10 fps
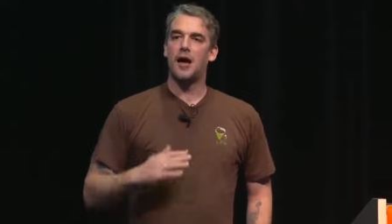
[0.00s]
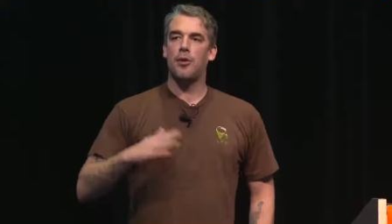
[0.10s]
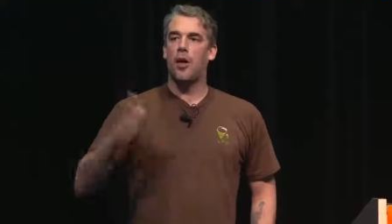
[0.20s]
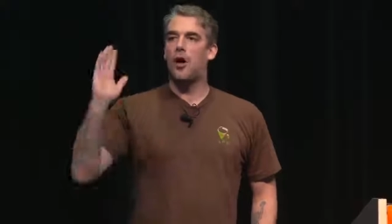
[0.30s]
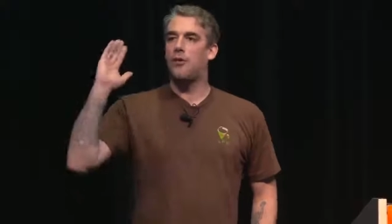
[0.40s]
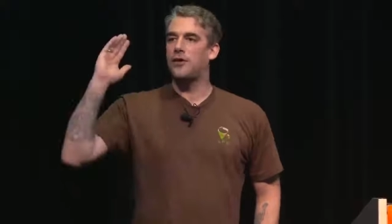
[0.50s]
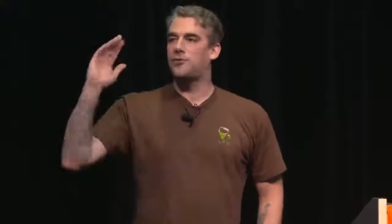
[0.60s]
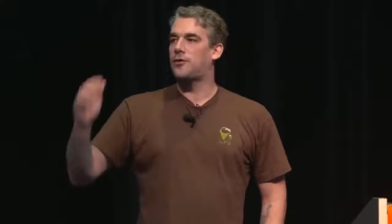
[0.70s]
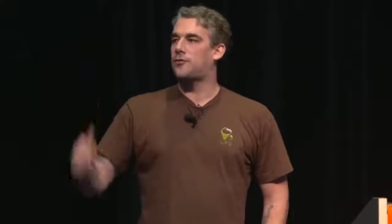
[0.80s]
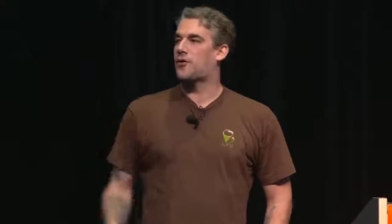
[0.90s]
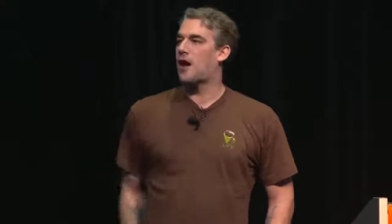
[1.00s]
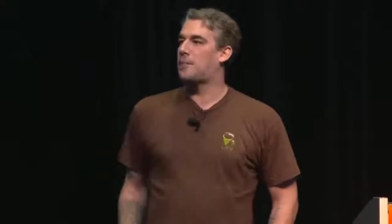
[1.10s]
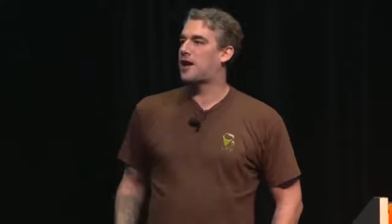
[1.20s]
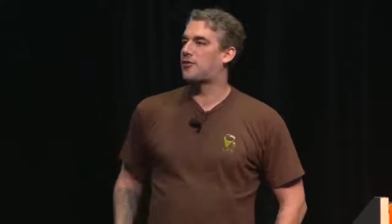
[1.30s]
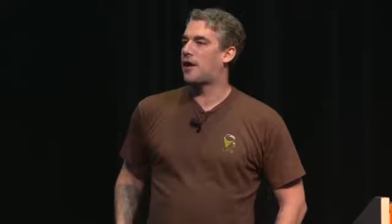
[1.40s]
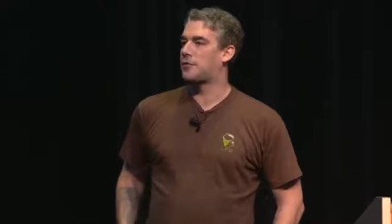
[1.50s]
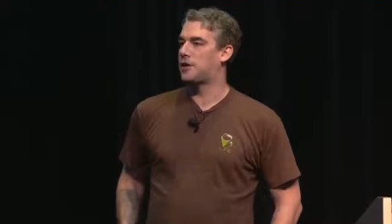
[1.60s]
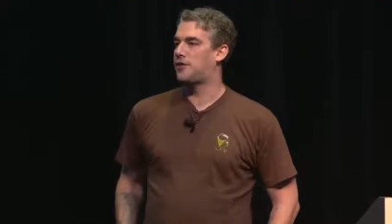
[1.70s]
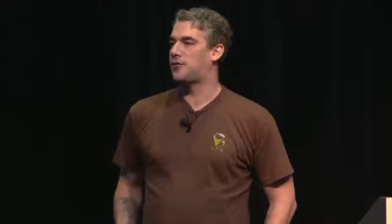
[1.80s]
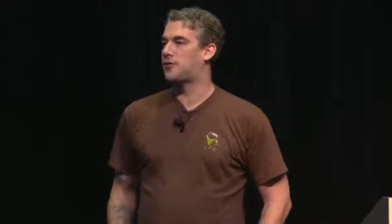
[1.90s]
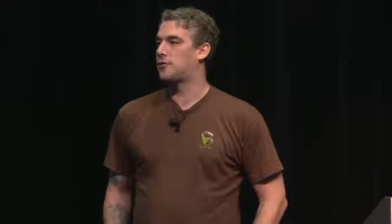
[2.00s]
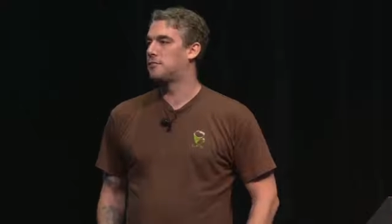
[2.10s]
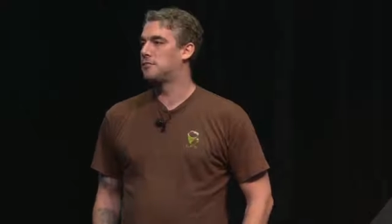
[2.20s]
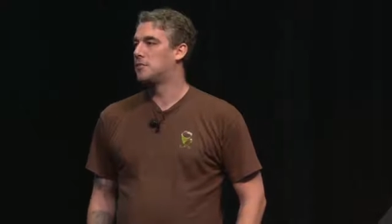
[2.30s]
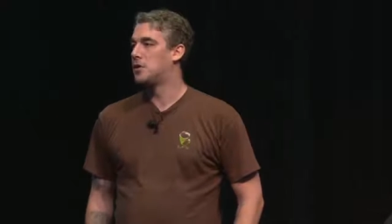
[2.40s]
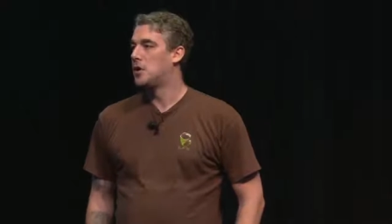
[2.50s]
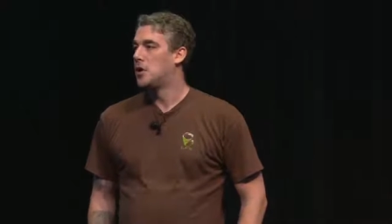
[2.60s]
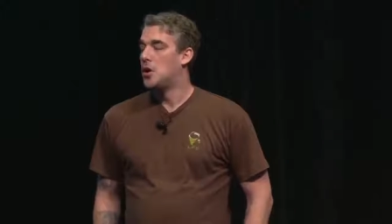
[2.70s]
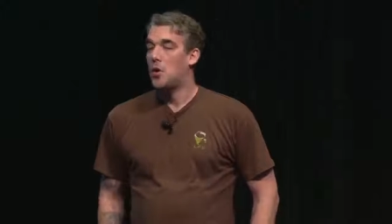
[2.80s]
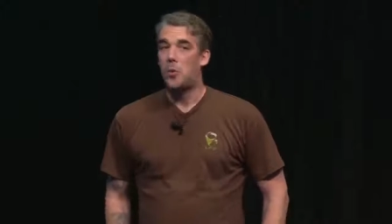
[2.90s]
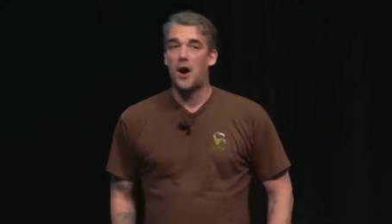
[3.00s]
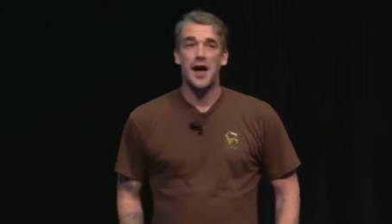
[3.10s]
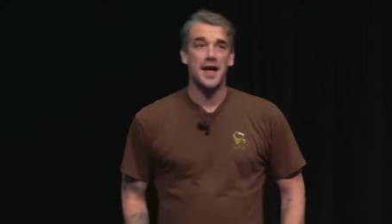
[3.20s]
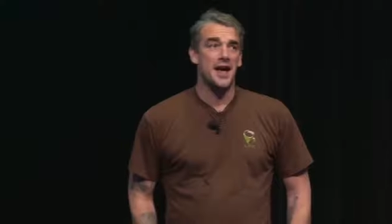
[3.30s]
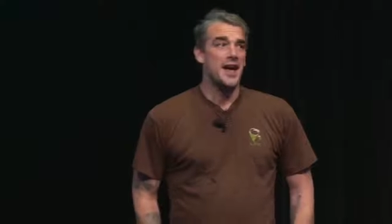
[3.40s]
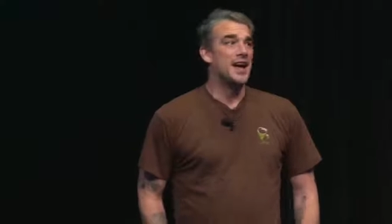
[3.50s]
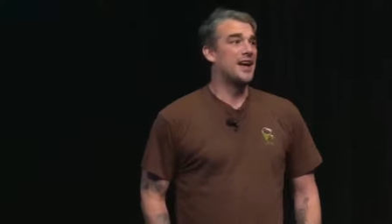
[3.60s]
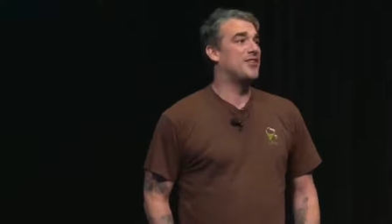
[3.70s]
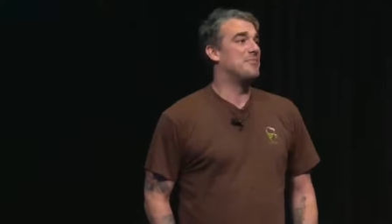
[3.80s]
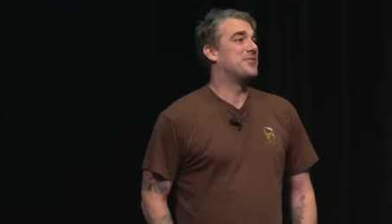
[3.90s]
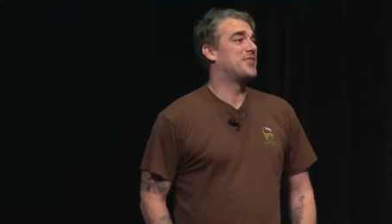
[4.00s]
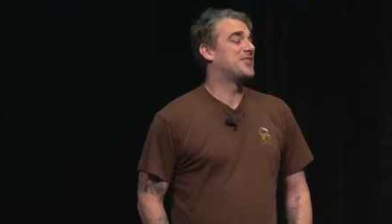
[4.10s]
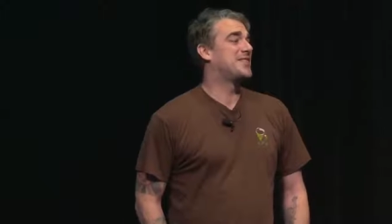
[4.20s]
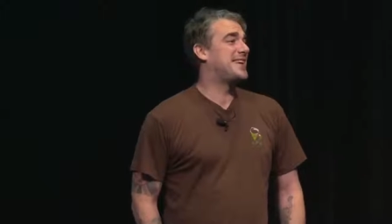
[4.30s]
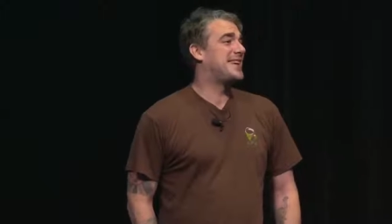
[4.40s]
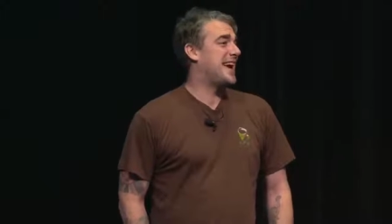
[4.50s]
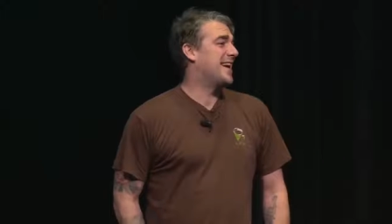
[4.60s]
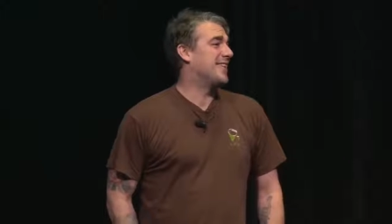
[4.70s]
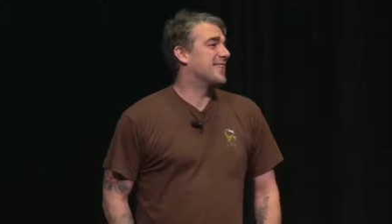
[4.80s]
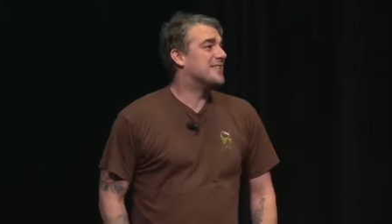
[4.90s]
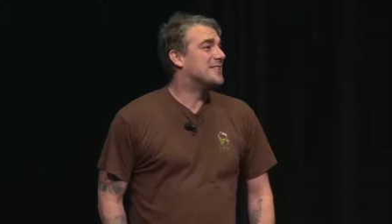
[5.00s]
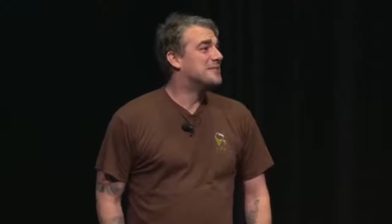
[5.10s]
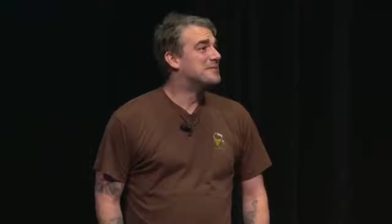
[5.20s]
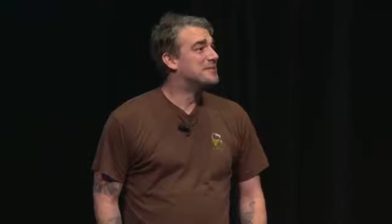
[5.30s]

I will always do side by side releases. Why? Because I'm scared.